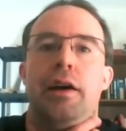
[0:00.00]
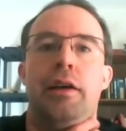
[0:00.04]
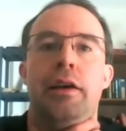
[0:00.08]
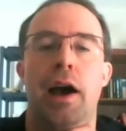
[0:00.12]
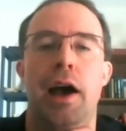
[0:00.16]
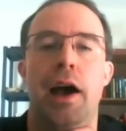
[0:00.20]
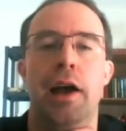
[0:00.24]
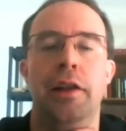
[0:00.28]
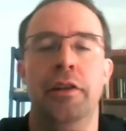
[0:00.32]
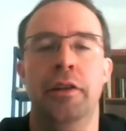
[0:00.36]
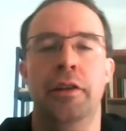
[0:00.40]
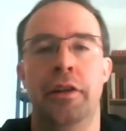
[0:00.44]

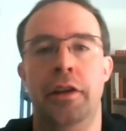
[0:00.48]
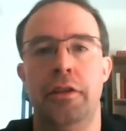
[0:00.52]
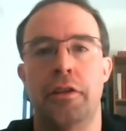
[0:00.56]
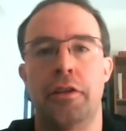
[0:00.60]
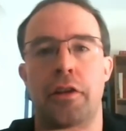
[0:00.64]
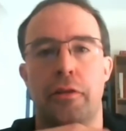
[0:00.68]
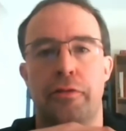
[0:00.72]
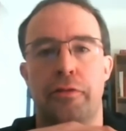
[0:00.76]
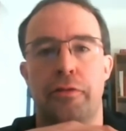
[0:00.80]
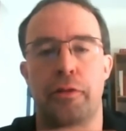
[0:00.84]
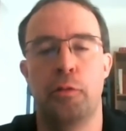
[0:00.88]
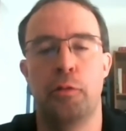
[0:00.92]
i didn't
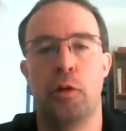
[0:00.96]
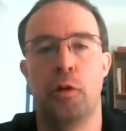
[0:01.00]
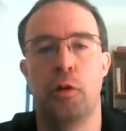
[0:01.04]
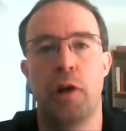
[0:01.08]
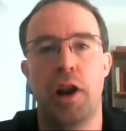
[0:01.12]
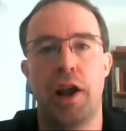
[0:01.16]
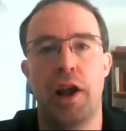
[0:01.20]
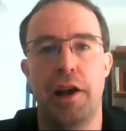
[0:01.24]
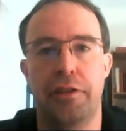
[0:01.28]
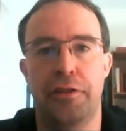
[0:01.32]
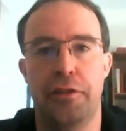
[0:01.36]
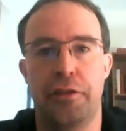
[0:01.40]
either from
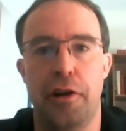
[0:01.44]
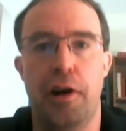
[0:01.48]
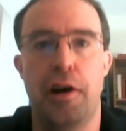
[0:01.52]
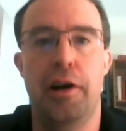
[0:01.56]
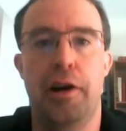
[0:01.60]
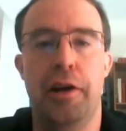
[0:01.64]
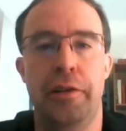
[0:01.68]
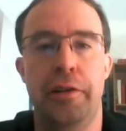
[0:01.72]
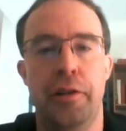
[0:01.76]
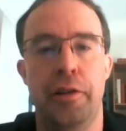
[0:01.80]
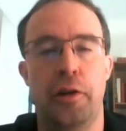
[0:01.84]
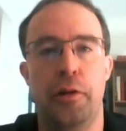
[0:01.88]
what i
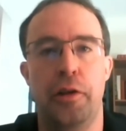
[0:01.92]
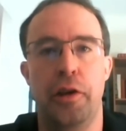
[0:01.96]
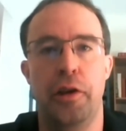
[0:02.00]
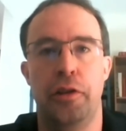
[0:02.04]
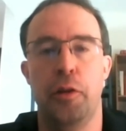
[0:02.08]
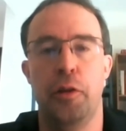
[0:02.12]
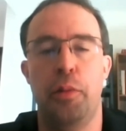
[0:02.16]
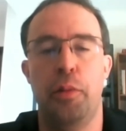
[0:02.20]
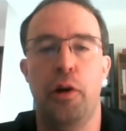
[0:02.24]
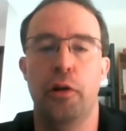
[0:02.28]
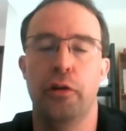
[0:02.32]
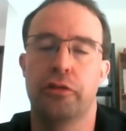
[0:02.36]
saw in the in
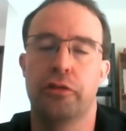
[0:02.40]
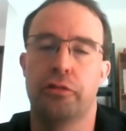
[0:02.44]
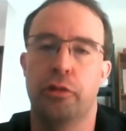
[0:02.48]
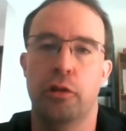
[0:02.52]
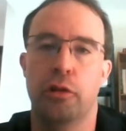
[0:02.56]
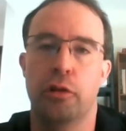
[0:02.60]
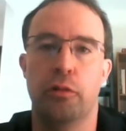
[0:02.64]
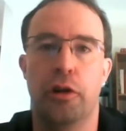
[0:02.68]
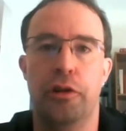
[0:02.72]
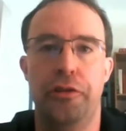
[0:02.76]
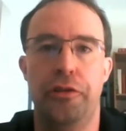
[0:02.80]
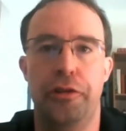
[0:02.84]
the post
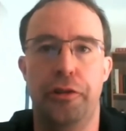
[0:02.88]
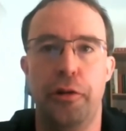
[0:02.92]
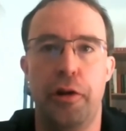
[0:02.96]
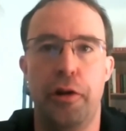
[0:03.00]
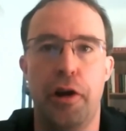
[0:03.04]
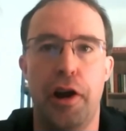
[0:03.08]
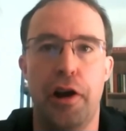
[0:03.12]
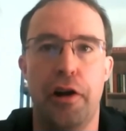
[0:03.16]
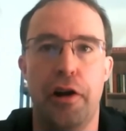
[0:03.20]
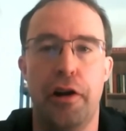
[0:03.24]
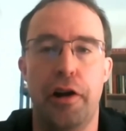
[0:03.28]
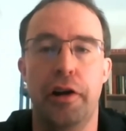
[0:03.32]
world war ii
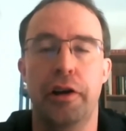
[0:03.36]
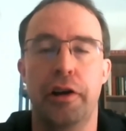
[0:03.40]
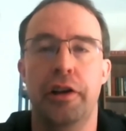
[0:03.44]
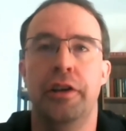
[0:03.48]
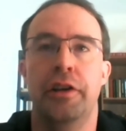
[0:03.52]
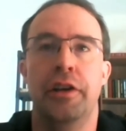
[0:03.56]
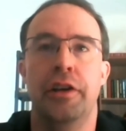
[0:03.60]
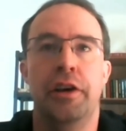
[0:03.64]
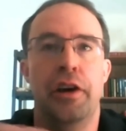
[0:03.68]
era